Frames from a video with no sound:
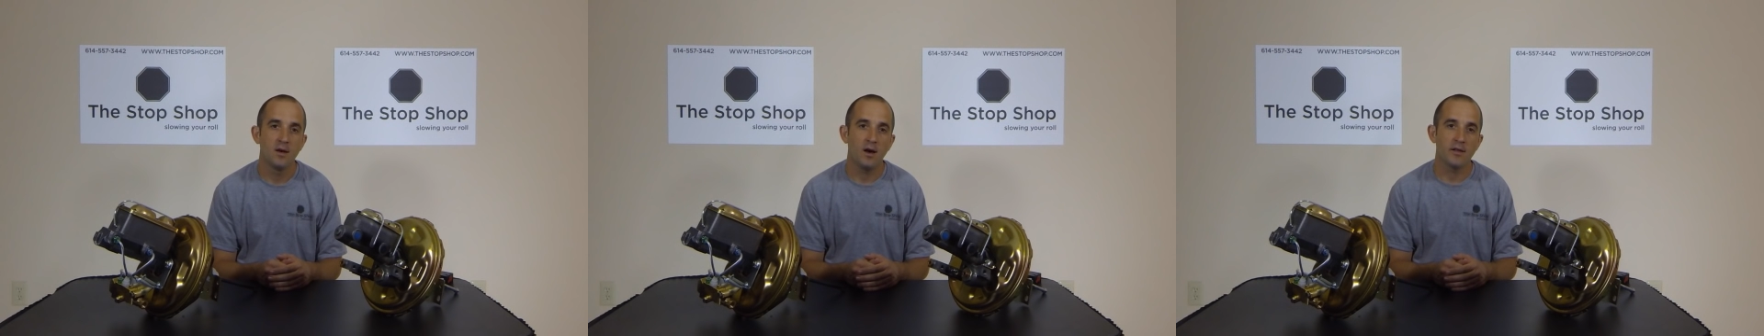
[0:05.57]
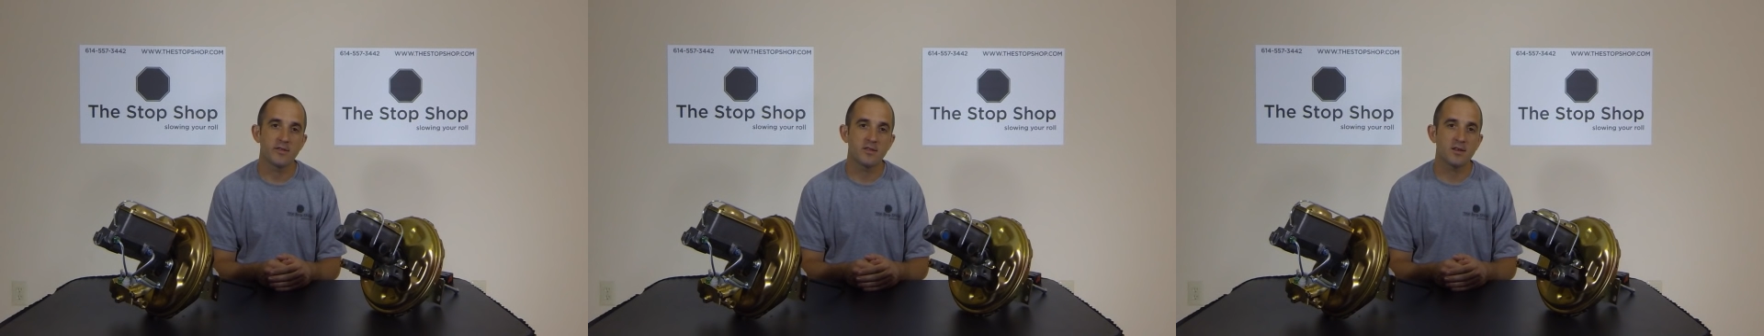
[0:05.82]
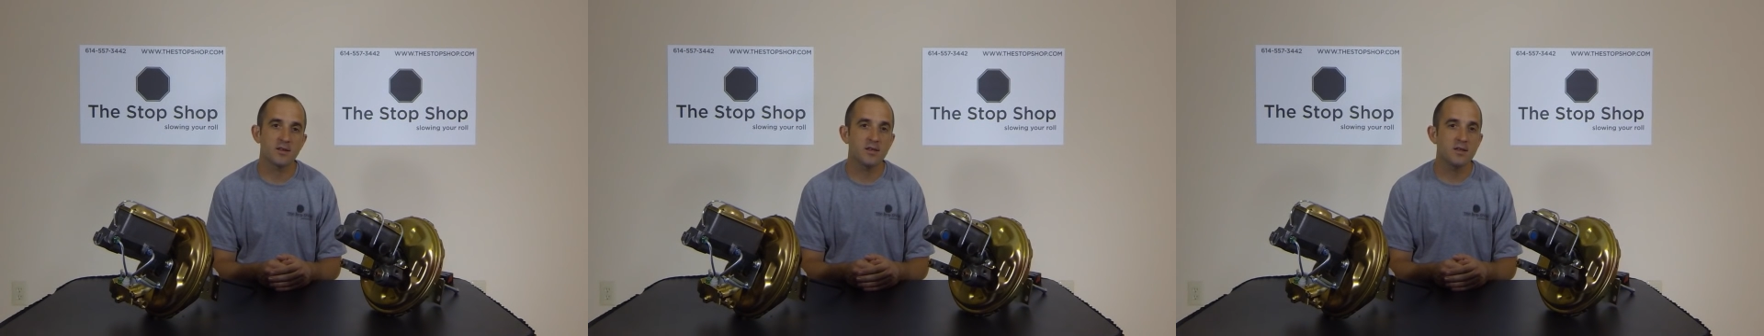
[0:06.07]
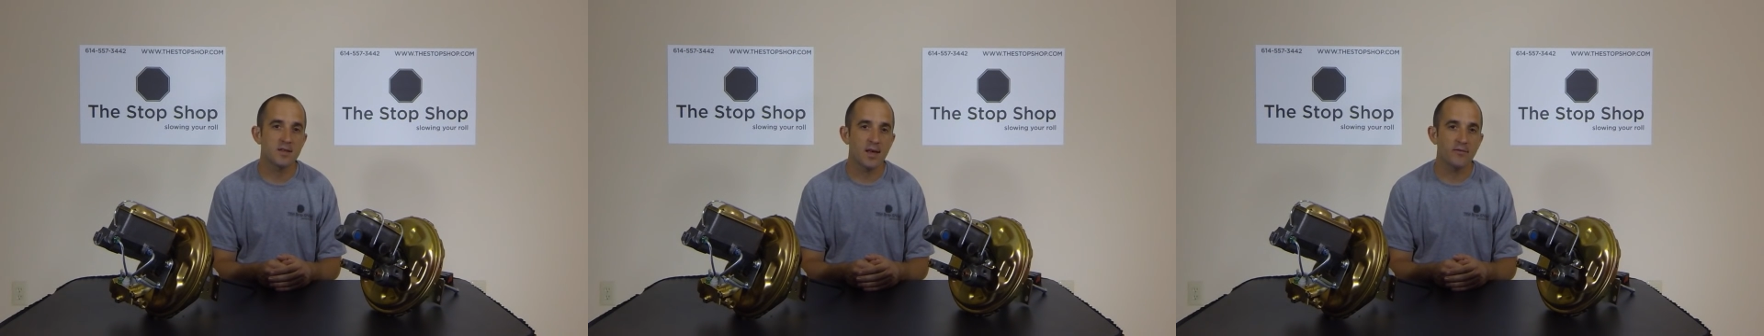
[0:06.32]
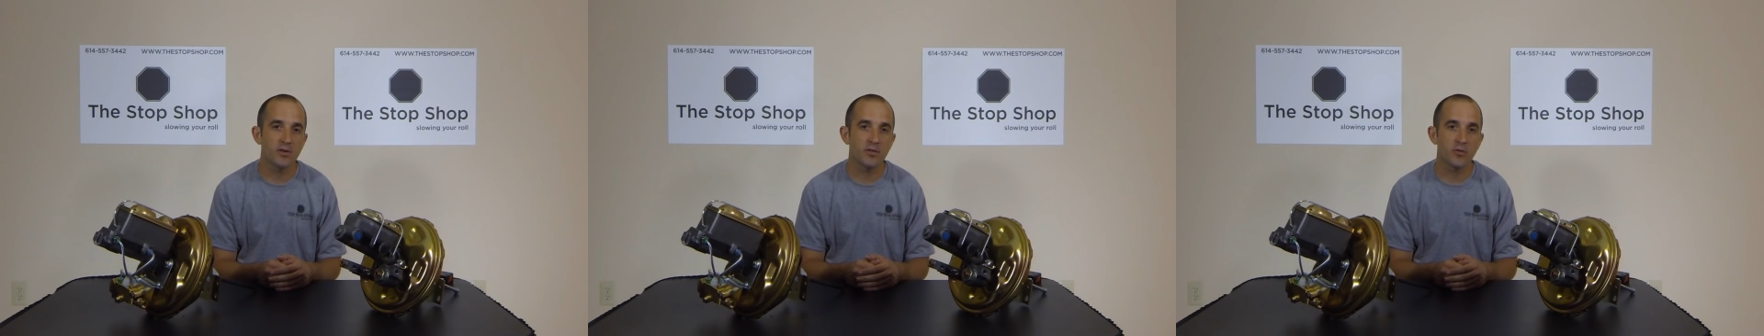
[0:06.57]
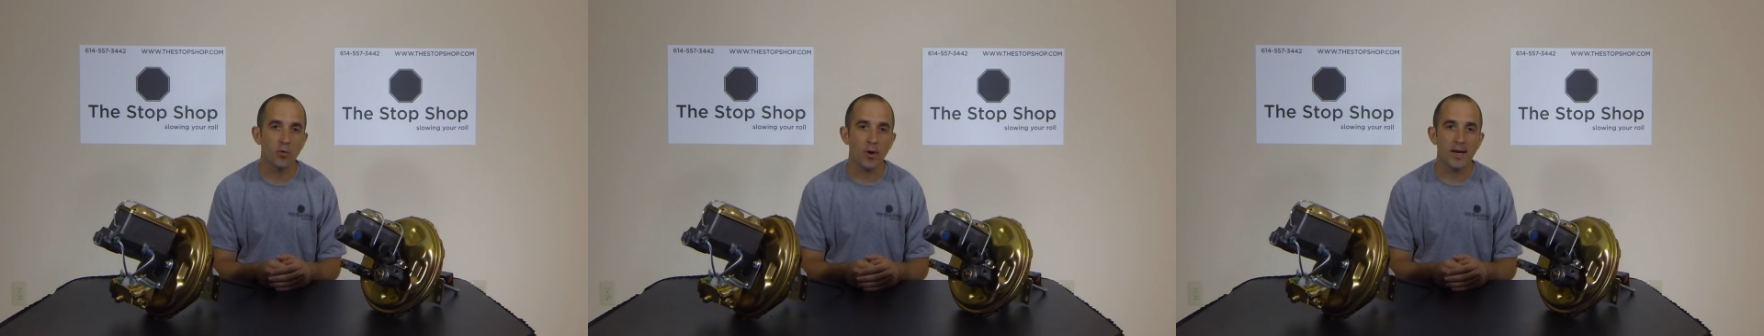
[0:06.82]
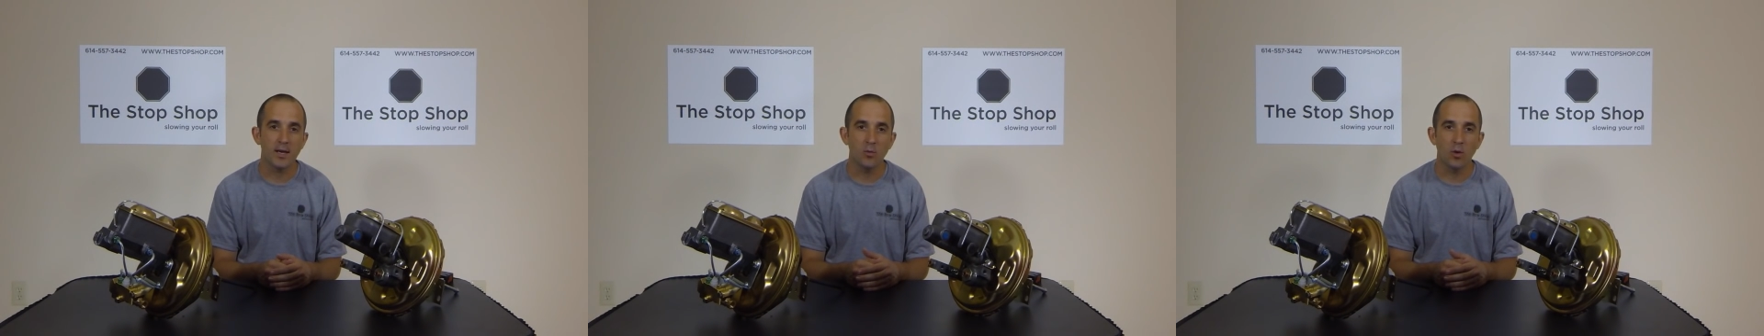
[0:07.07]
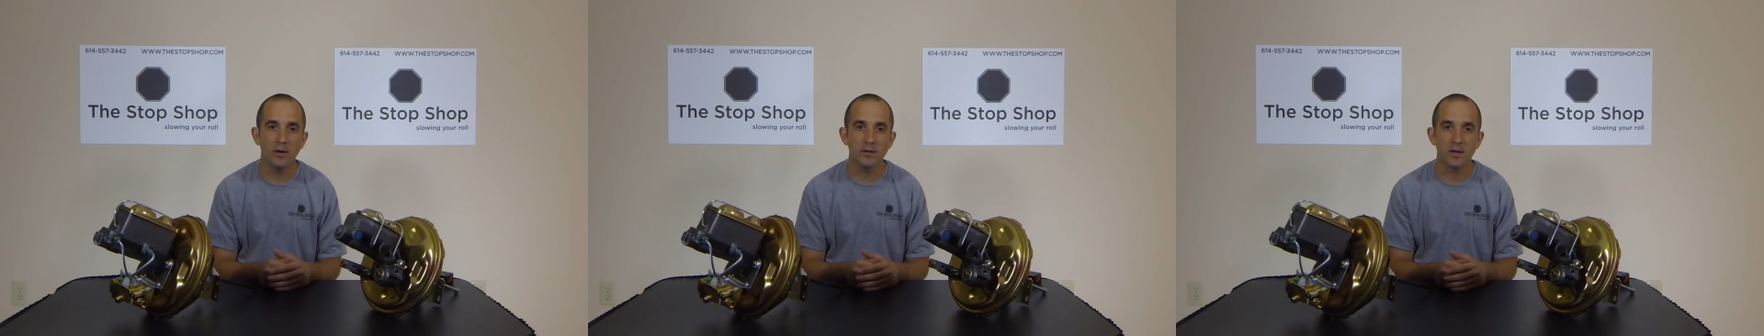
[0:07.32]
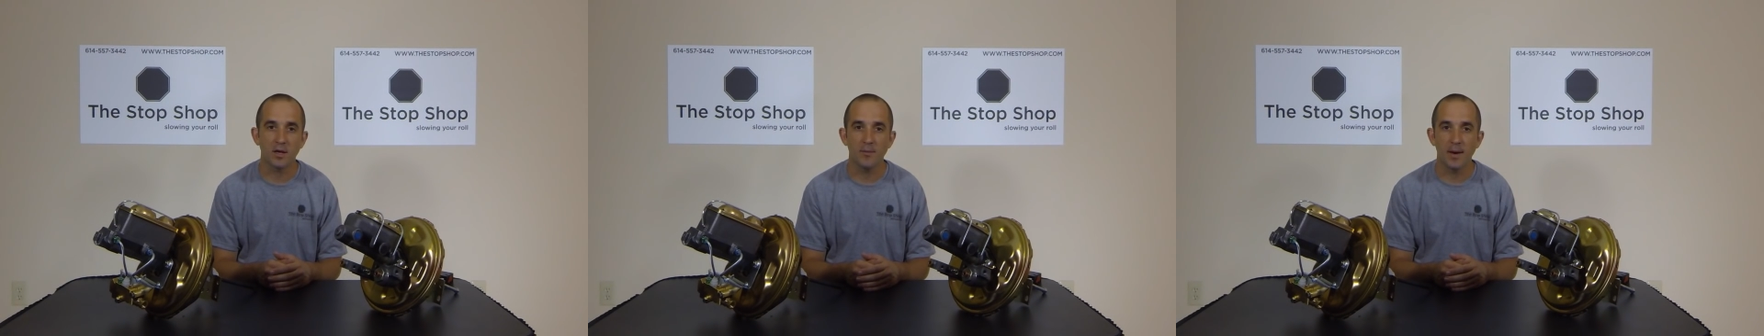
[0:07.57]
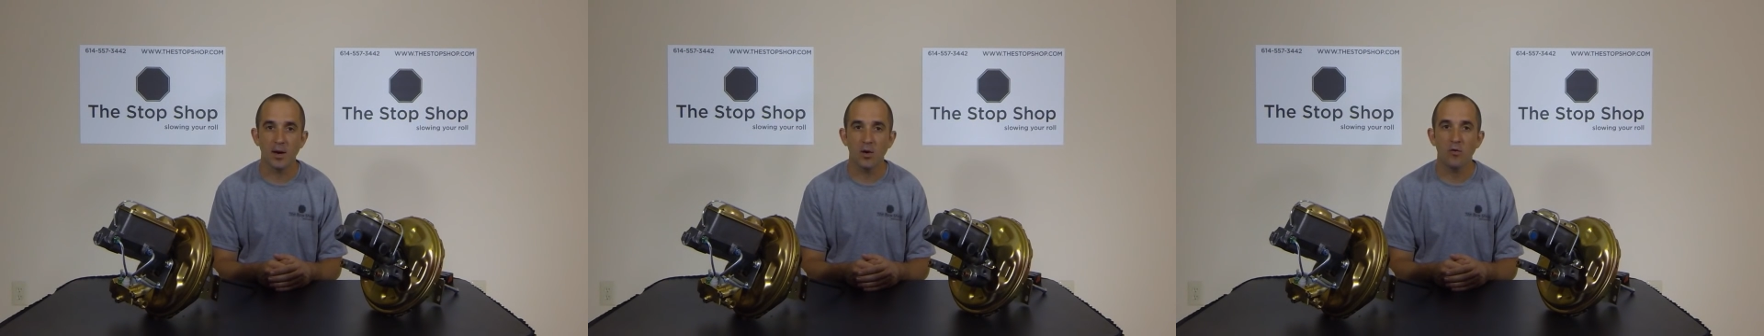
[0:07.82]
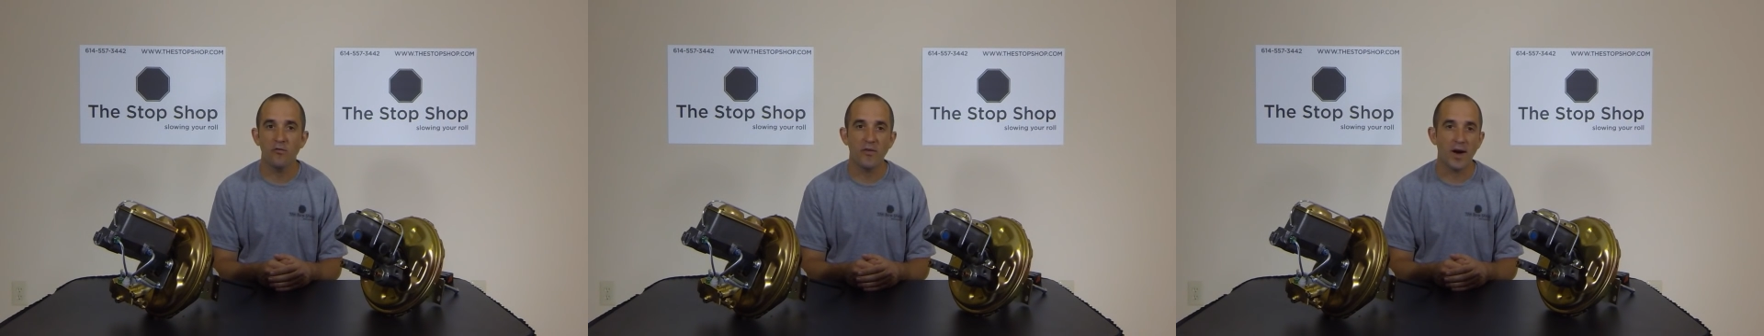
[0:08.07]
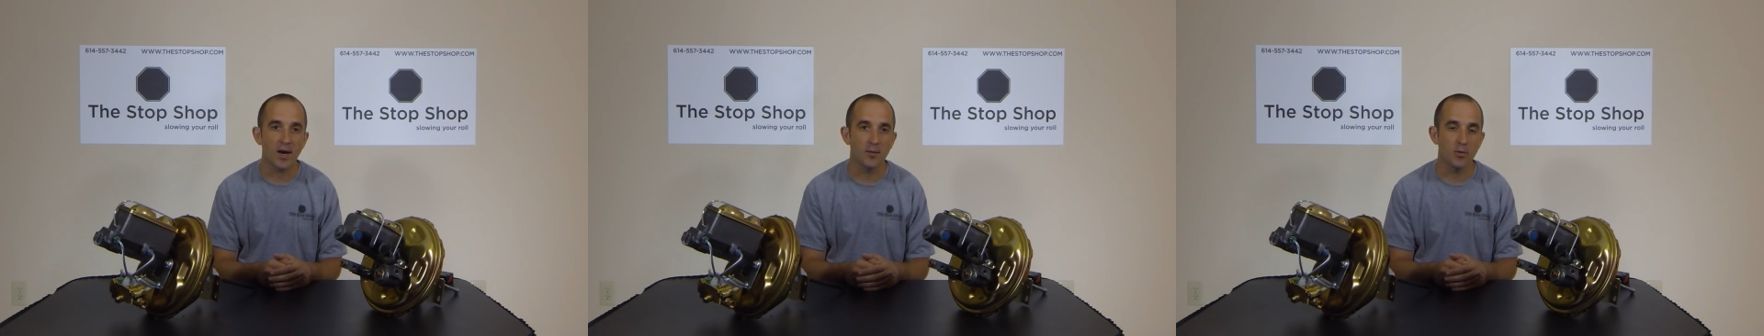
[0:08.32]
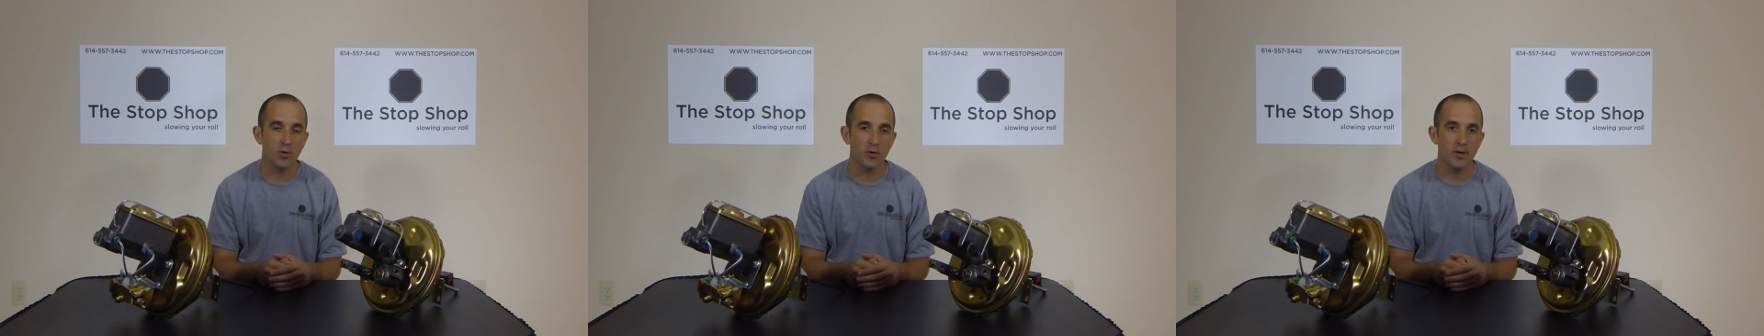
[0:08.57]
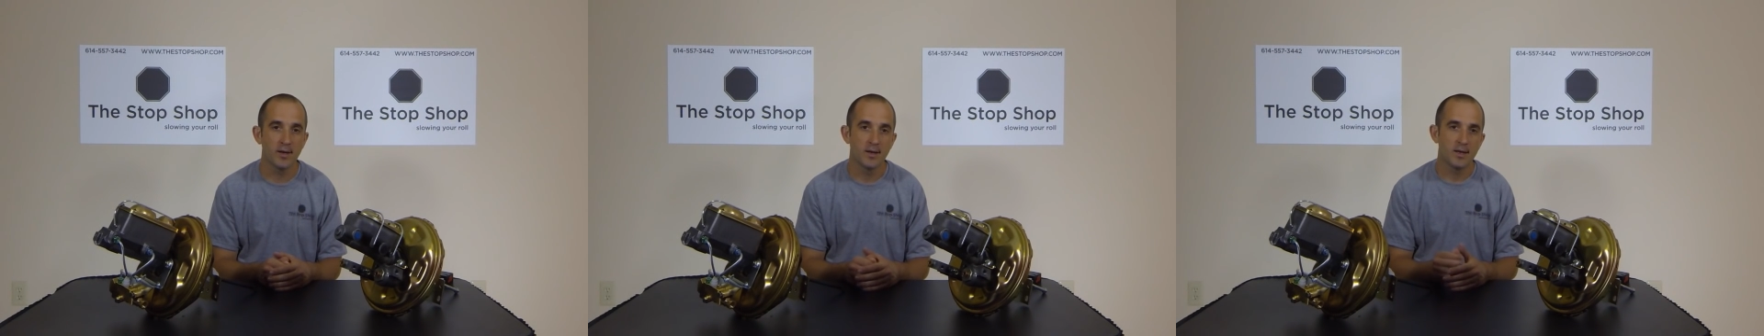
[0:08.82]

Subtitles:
on 67 through 81 Camaro, Firebird,